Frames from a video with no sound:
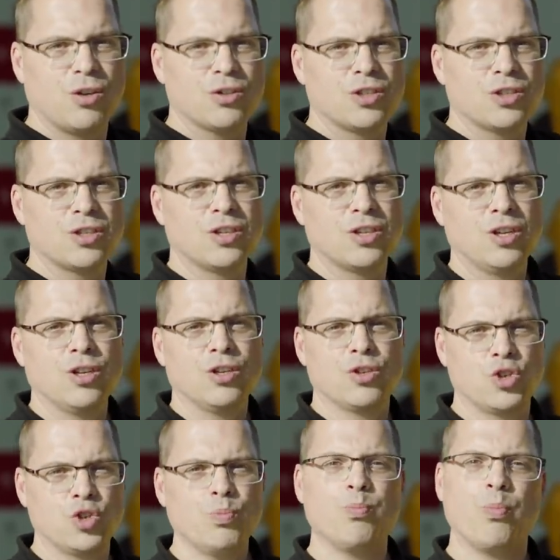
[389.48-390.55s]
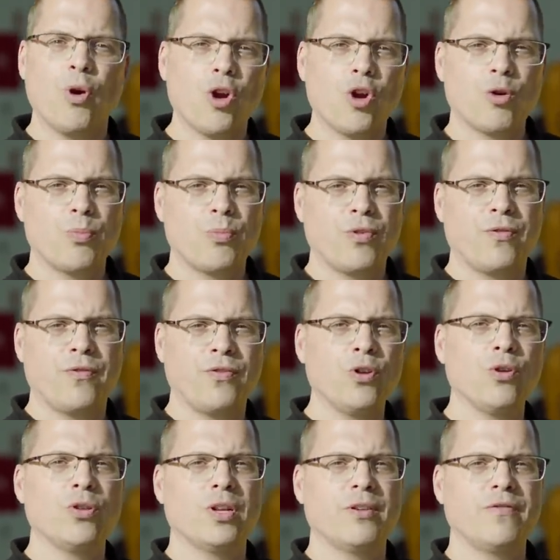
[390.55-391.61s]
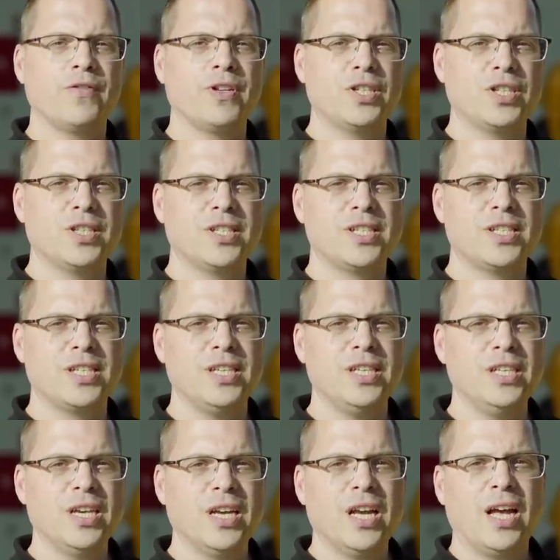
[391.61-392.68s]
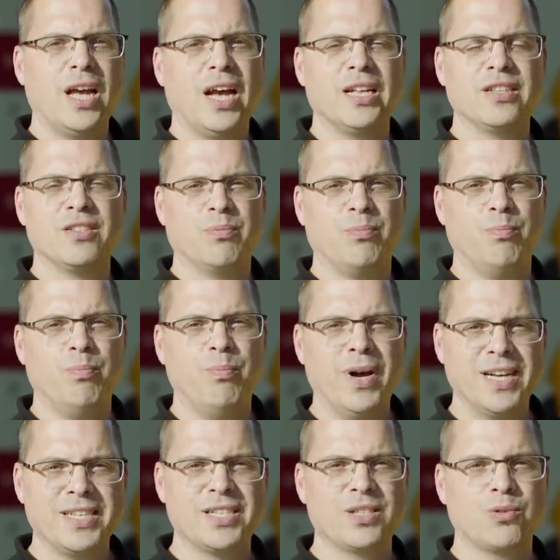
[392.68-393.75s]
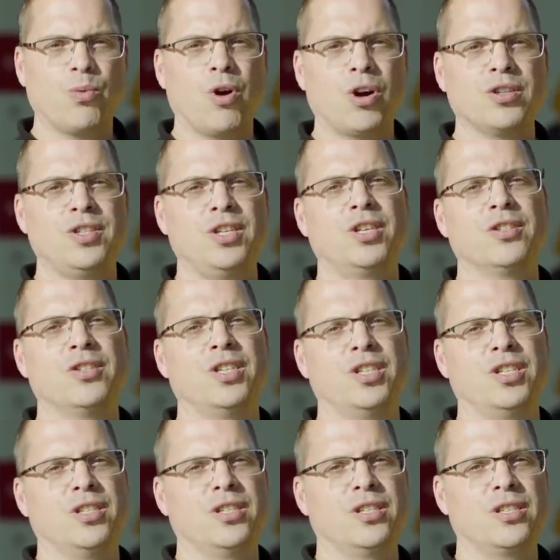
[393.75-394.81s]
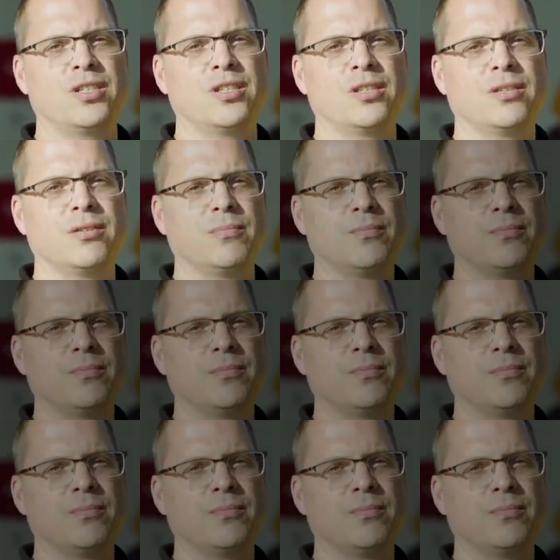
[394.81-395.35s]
cost, superb fuel efficiency and the best warranty conditions.